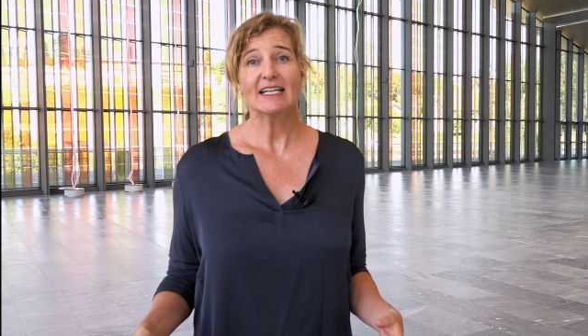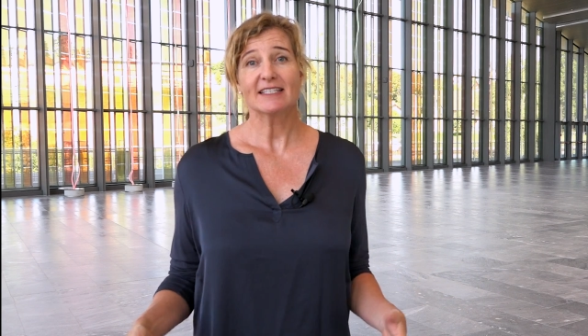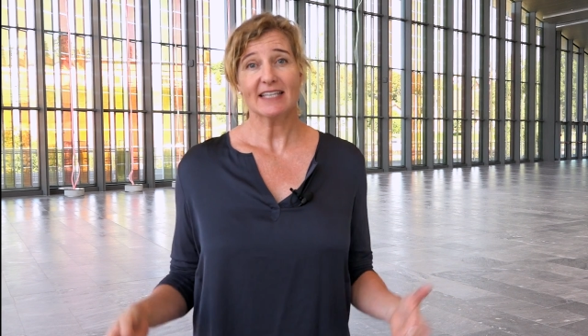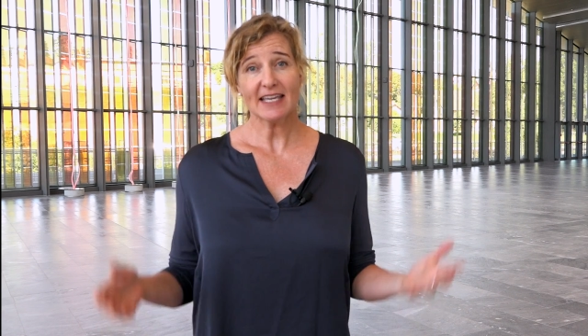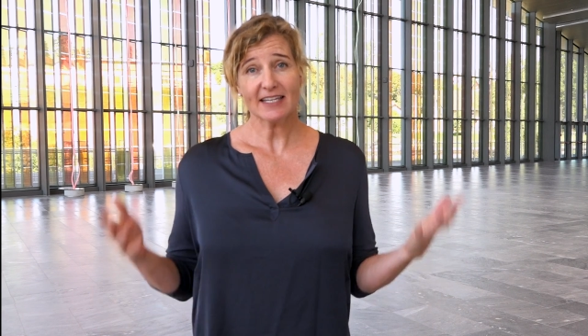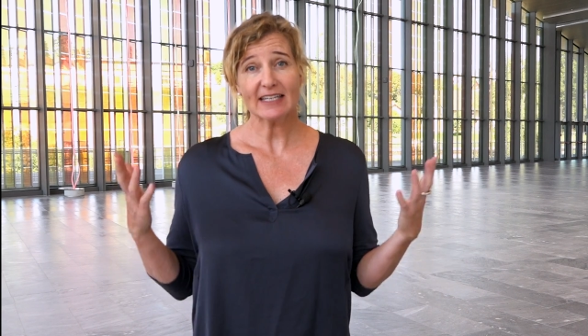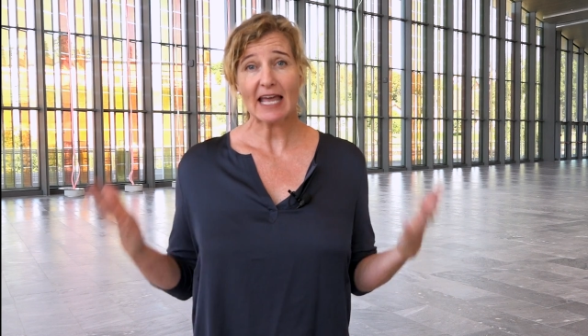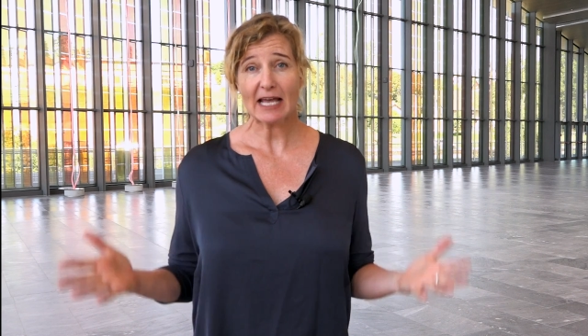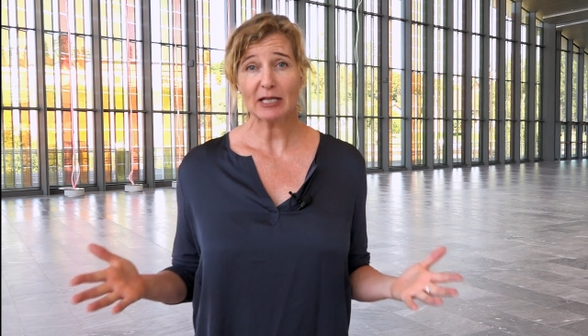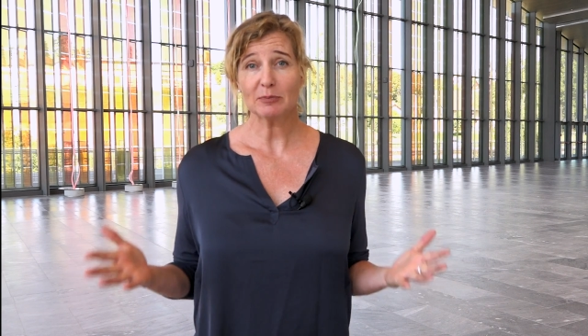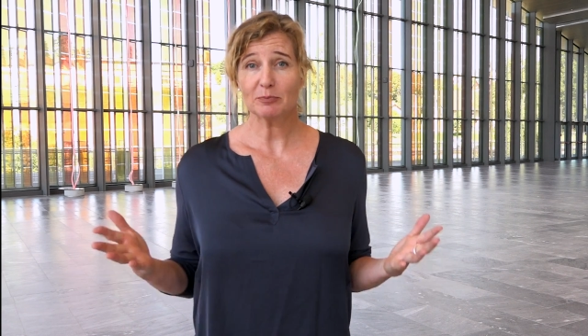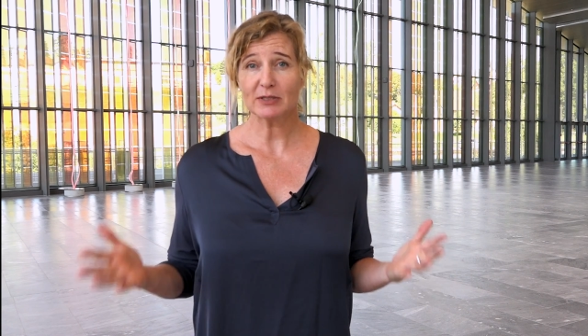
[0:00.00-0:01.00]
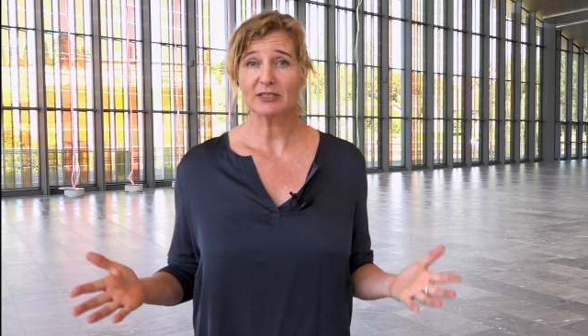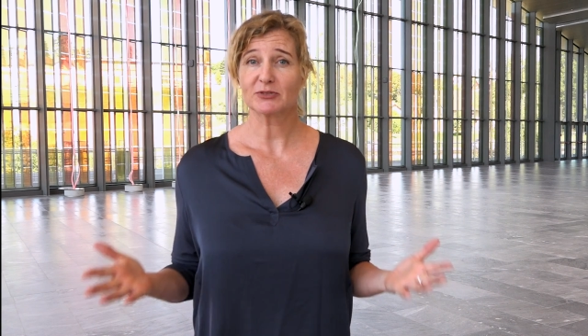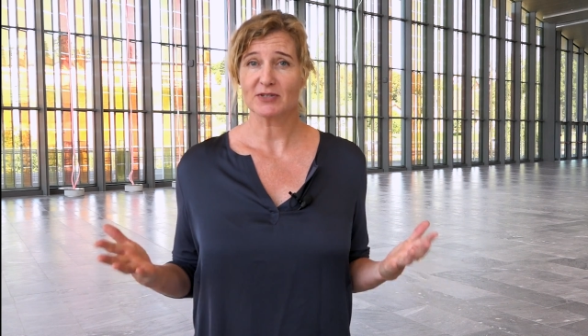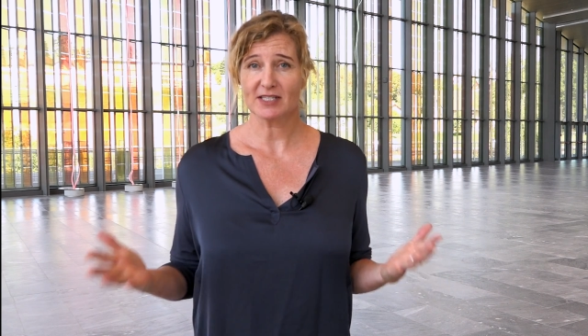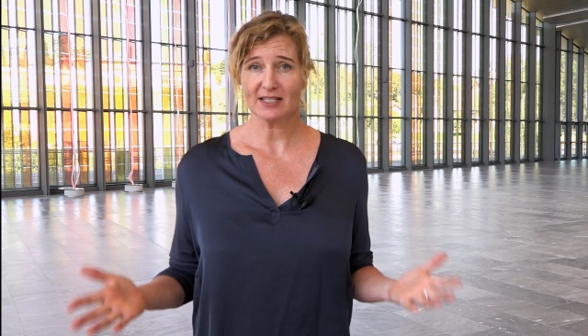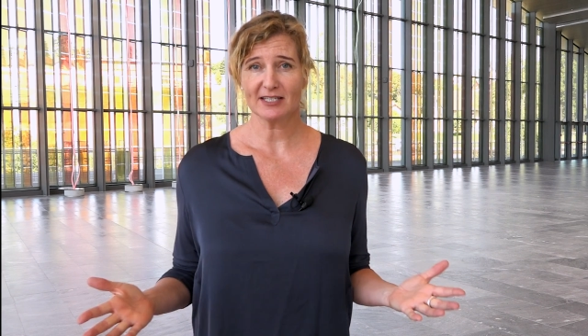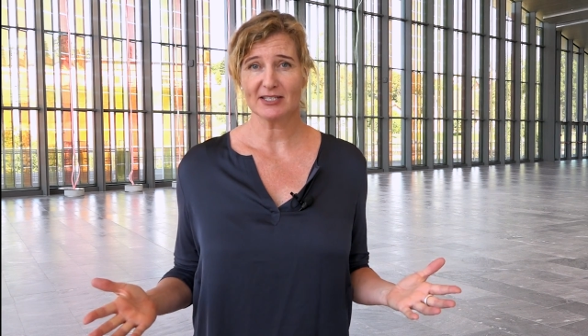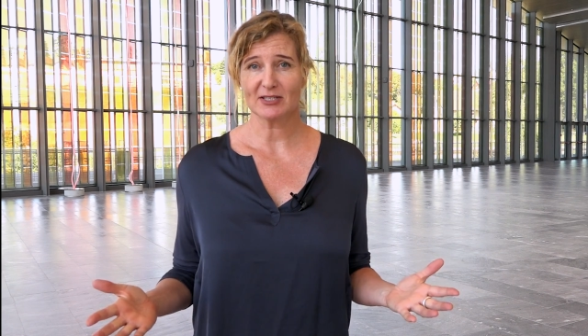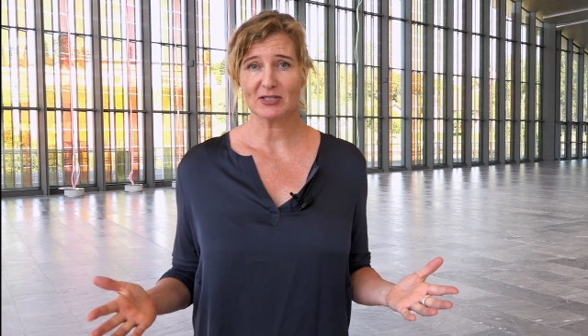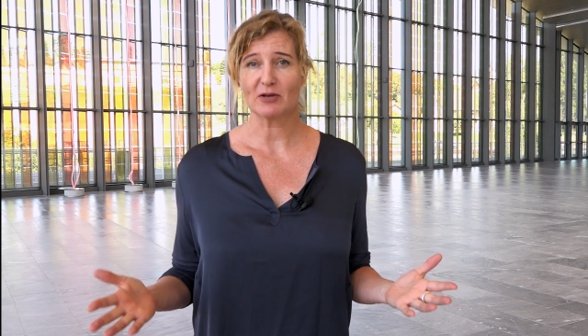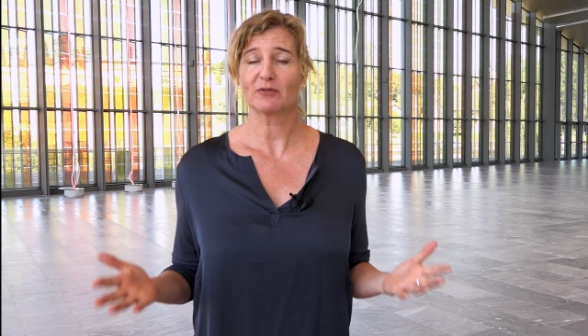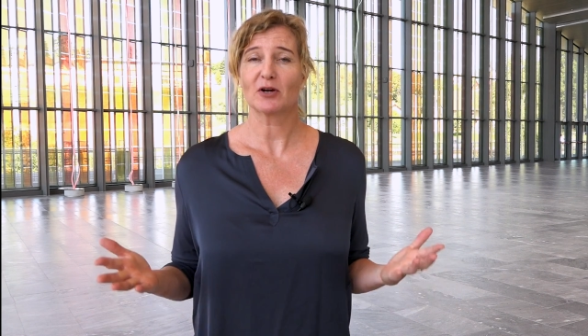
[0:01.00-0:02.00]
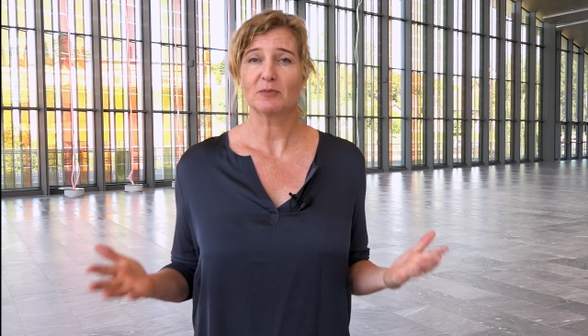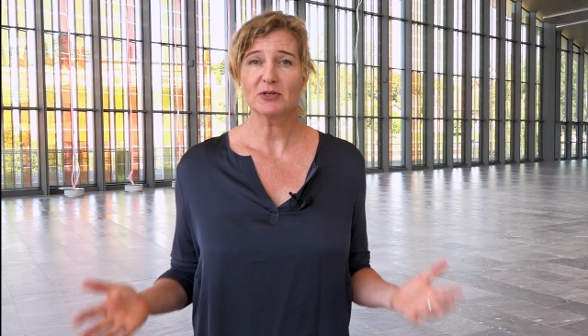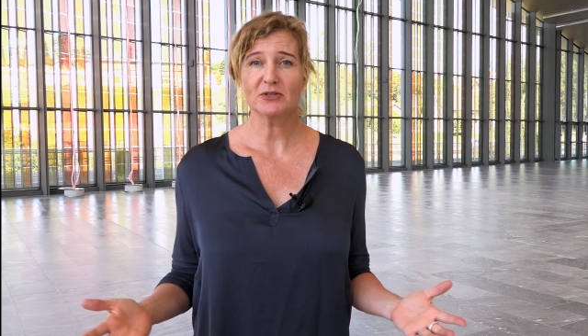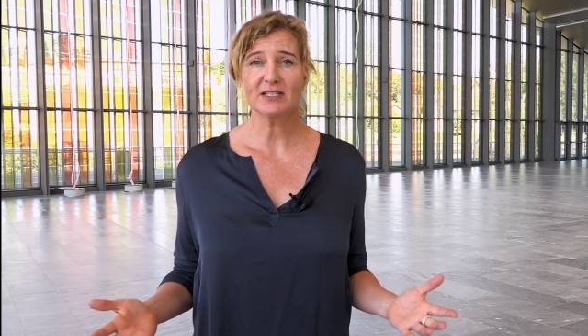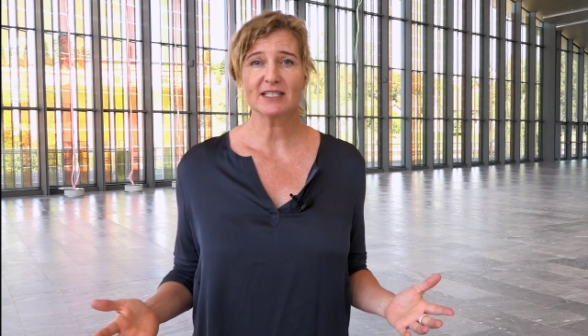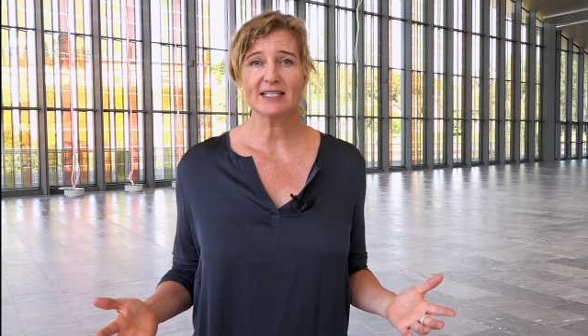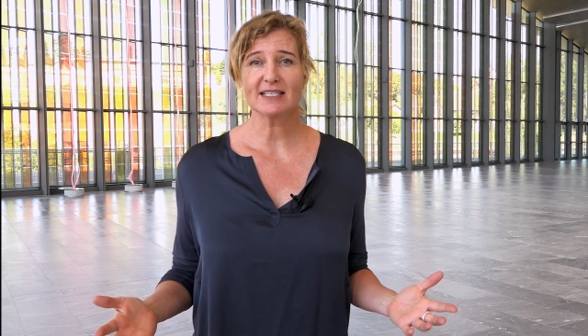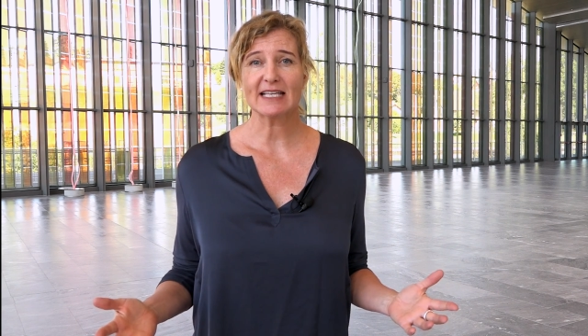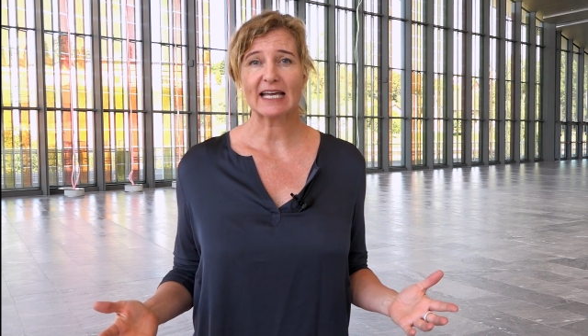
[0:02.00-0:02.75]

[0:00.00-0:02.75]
They can help build resilience of communities